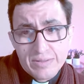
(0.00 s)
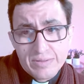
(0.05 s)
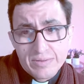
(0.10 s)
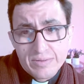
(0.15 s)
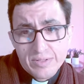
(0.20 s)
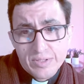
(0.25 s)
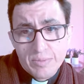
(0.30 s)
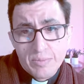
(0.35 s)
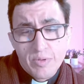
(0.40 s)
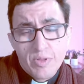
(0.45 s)

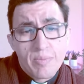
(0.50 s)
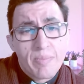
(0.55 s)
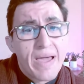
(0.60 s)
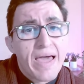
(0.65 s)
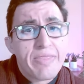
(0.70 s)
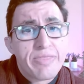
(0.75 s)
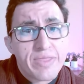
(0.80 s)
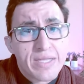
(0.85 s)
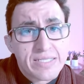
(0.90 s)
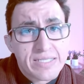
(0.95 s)
some of the
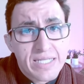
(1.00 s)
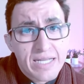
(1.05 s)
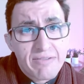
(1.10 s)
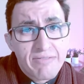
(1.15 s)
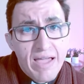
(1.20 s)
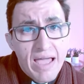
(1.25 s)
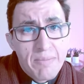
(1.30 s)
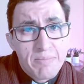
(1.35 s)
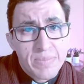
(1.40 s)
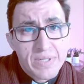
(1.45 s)
bad things that
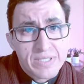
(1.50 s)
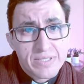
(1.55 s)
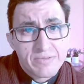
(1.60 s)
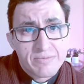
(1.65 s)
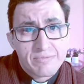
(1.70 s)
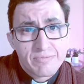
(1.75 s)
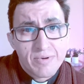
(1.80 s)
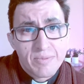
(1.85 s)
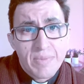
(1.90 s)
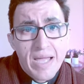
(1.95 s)
have happened
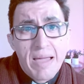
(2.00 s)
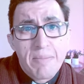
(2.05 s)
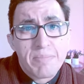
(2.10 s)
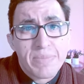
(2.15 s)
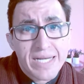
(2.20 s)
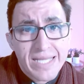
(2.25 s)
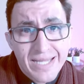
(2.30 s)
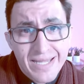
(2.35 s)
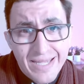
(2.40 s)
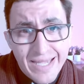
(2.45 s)
from
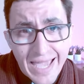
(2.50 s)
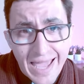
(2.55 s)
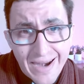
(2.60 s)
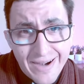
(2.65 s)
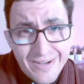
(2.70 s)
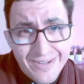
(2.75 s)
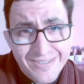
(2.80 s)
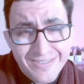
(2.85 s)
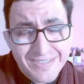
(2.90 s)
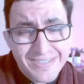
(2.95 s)
happening
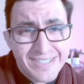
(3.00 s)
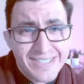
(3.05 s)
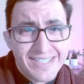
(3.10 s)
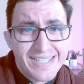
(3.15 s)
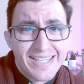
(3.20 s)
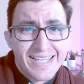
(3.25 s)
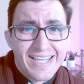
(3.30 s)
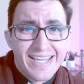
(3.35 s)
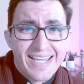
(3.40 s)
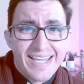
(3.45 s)
again.
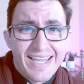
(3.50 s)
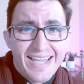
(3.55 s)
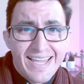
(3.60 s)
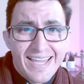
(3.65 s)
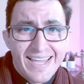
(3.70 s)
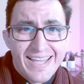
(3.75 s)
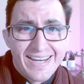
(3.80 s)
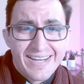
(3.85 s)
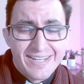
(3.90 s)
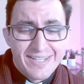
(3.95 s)

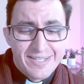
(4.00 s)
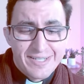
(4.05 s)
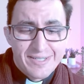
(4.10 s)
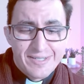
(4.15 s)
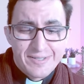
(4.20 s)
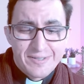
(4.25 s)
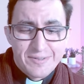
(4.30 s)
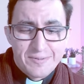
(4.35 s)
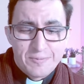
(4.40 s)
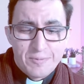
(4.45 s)

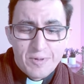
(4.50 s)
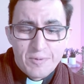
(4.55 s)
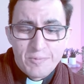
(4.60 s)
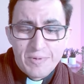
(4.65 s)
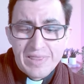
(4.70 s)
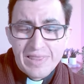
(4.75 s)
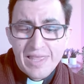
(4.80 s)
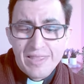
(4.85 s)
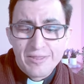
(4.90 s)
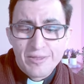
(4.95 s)
And when
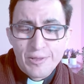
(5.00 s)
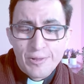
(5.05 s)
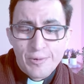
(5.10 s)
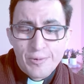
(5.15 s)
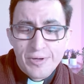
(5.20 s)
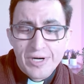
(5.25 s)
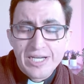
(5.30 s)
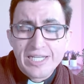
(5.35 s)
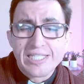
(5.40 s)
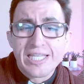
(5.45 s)
we let the
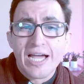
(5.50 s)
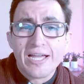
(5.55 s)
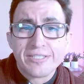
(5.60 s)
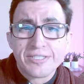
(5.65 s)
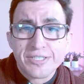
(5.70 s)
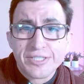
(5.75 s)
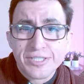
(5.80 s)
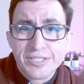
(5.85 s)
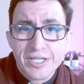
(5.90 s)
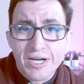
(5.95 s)
Lord
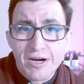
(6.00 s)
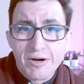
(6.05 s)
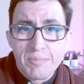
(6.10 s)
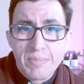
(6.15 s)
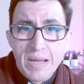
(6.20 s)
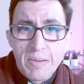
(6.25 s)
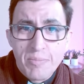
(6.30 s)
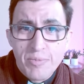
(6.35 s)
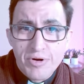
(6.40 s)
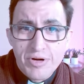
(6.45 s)
touch our
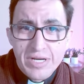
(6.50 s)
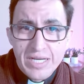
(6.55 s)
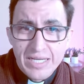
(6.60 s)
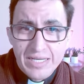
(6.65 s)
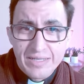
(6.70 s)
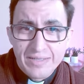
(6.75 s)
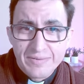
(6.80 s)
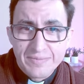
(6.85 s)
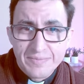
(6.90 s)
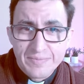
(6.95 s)

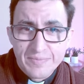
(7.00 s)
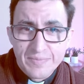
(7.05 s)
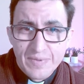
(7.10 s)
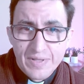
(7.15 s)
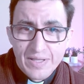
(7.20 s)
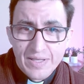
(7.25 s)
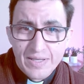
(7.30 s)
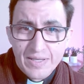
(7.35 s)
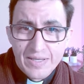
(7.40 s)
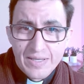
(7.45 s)
memory,
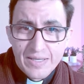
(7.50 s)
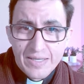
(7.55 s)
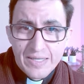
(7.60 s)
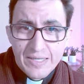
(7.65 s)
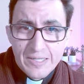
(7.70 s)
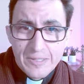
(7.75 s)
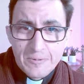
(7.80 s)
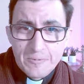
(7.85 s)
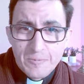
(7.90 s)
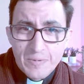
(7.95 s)

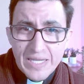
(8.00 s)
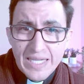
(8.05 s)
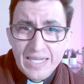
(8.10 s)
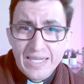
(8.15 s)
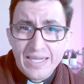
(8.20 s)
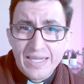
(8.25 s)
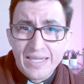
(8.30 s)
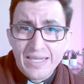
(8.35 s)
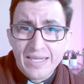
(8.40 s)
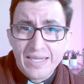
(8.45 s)

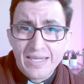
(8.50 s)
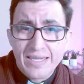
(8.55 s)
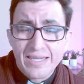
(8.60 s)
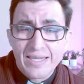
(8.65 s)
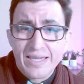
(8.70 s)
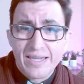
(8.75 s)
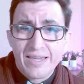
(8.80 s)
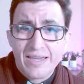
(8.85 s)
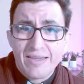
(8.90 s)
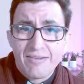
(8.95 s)

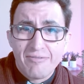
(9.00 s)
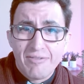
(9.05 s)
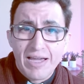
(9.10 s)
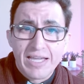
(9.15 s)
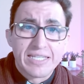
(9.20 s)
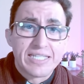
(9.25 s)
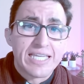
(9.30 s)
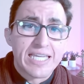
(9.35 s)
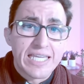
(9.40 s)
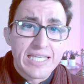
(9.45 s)
we
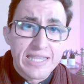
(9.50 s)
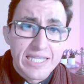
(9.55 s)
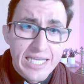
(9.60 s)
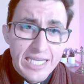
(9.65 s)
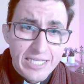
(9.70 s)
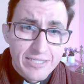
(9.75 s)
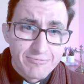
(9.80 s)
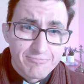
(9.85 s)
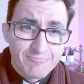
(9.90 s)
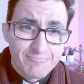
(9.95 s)
find
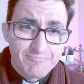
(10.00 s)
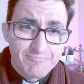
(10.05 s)
healing.